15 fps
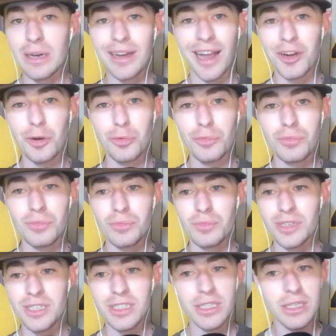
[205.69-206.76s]
I don't
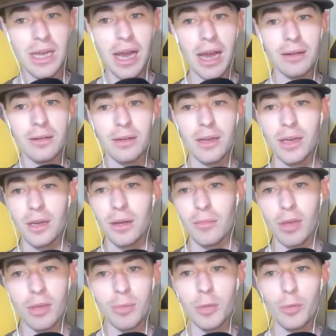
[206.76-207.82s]
see that.
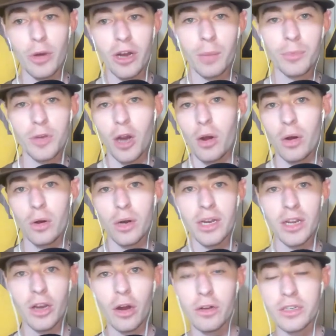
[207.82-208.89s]
Maybe you bring up Yaro
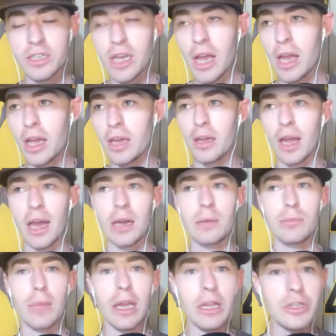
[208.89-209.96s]
Iriarte,
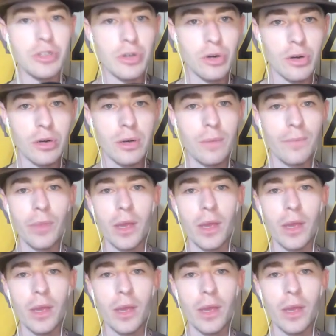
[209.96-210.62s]
Adam Mazur.